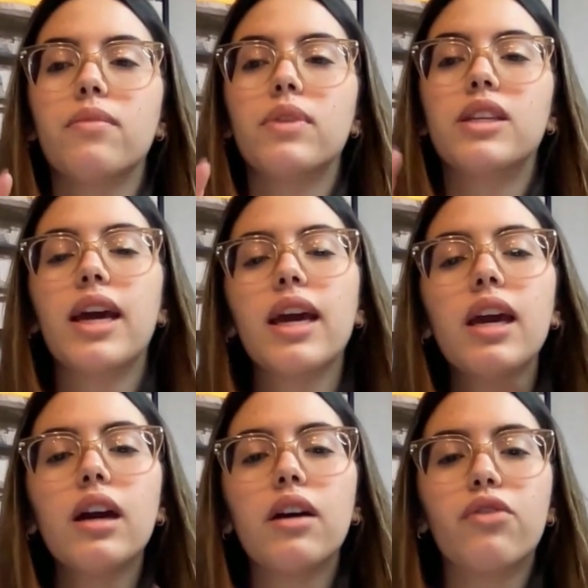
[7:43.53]

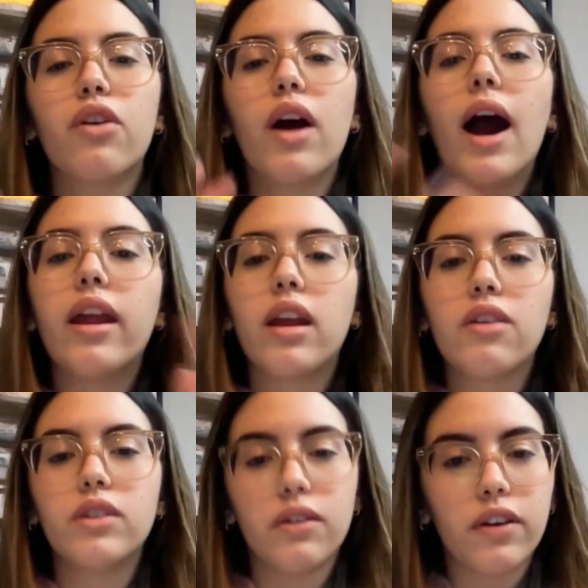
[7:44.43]
taking a variety
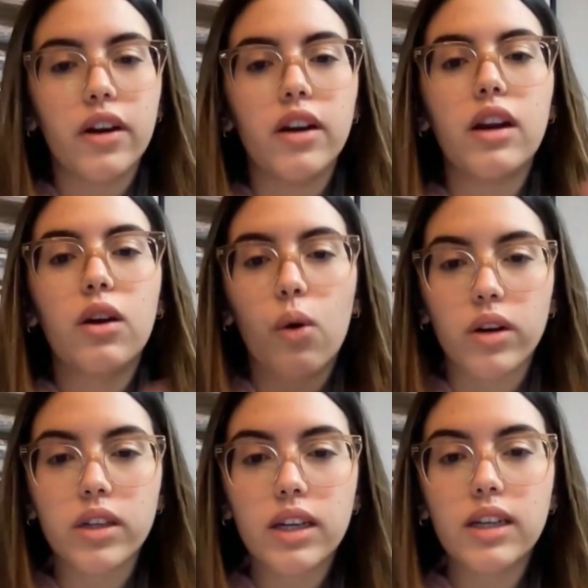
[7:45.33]
of different
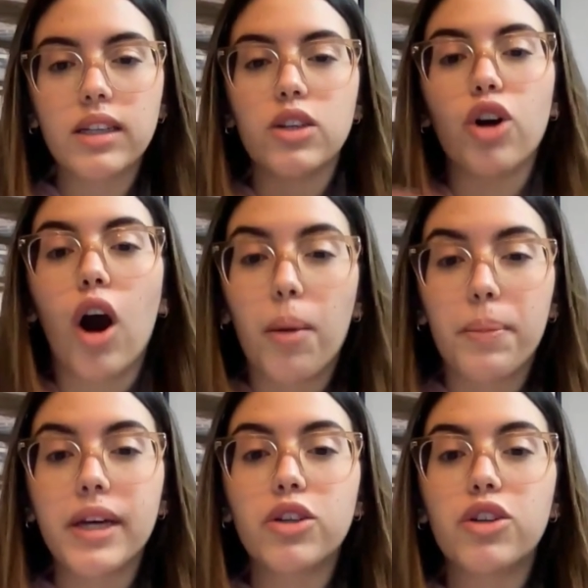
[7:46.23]
courses and
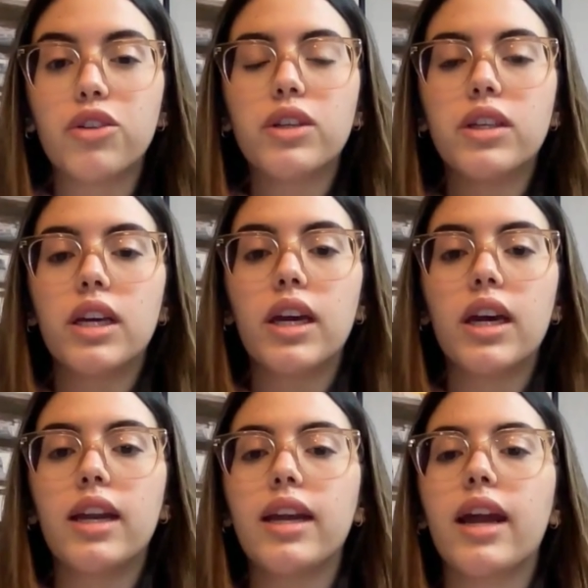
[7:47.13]
topics to
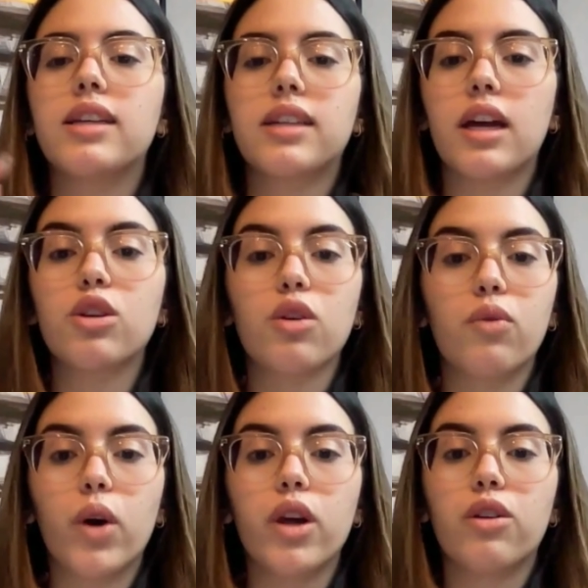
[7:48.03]
see and get a sense of
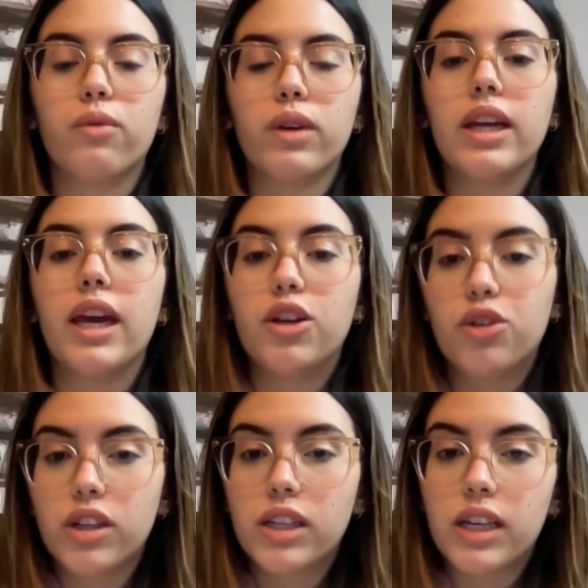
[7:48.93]
what you're really
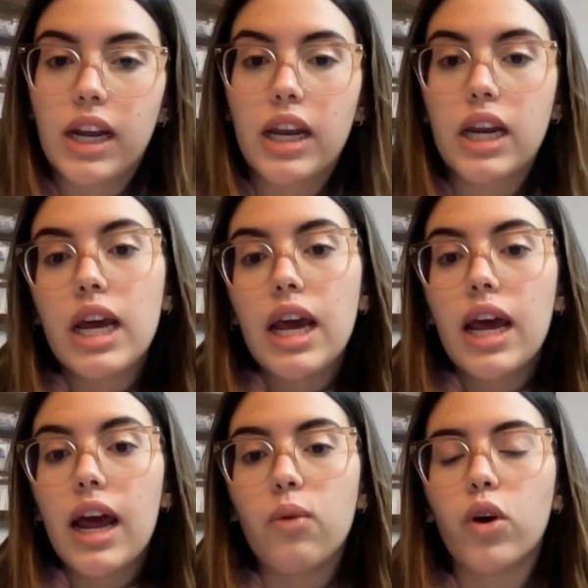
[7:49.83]
interested in
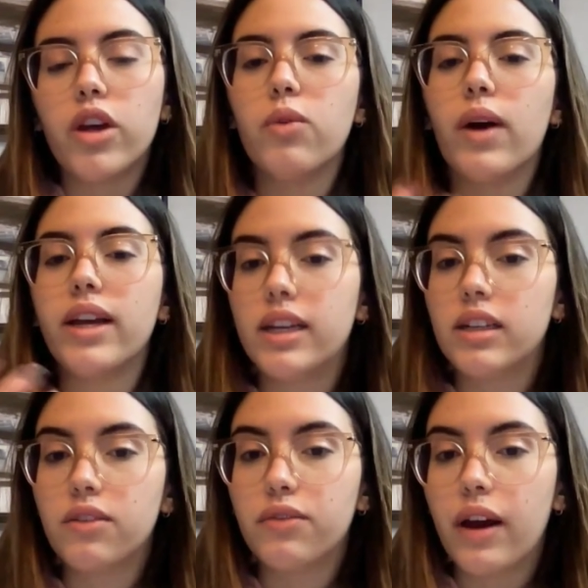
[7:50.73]
and what you
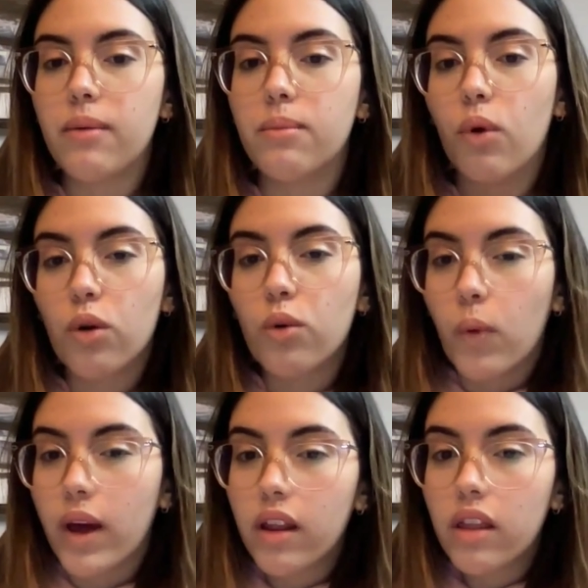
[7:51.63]
identify more
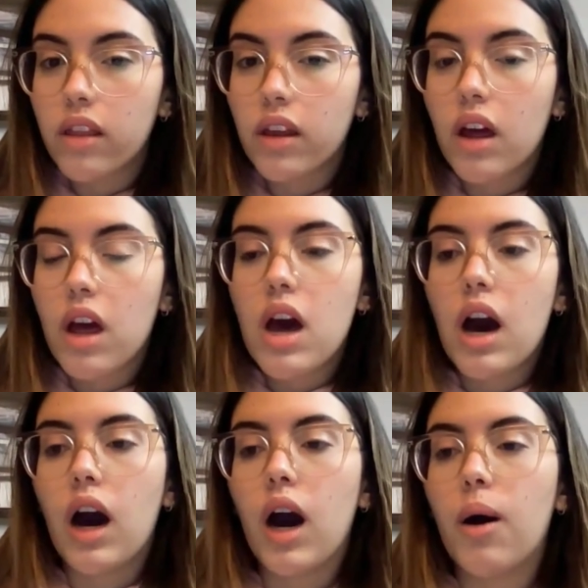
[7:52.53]
with,
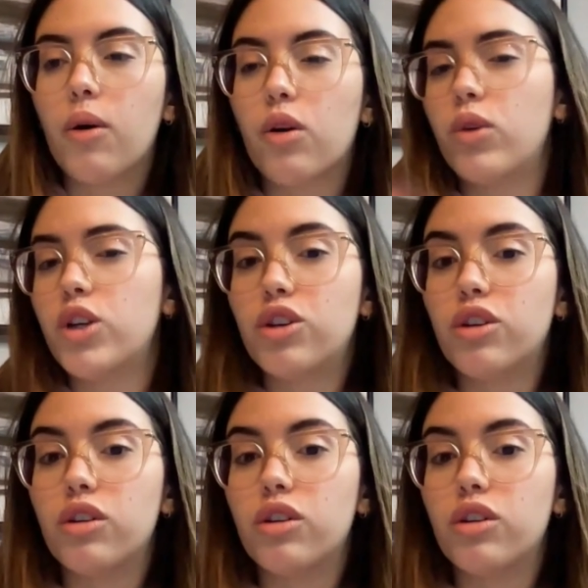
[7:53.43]
or what